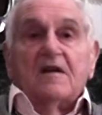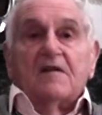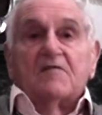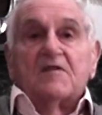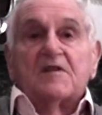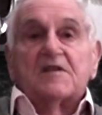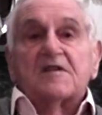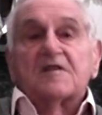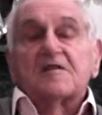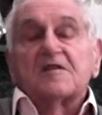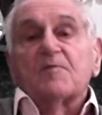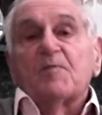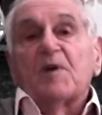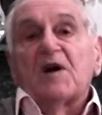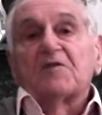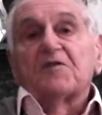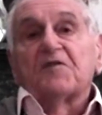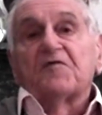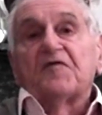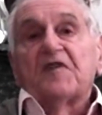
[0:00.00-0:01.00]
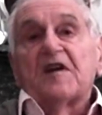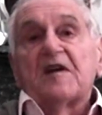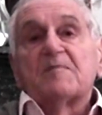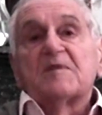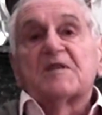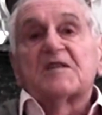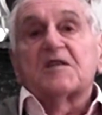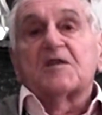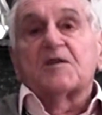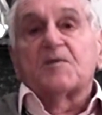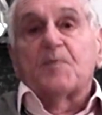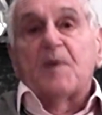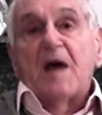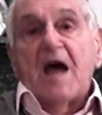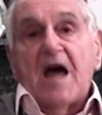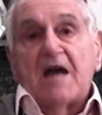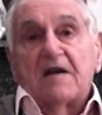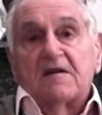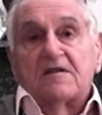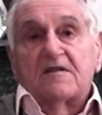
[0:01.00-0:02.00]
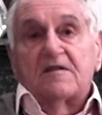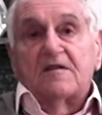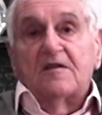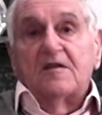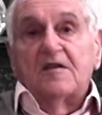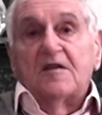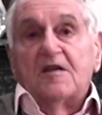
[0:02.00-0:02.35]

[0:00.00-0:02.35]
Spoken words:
This is about a famous spat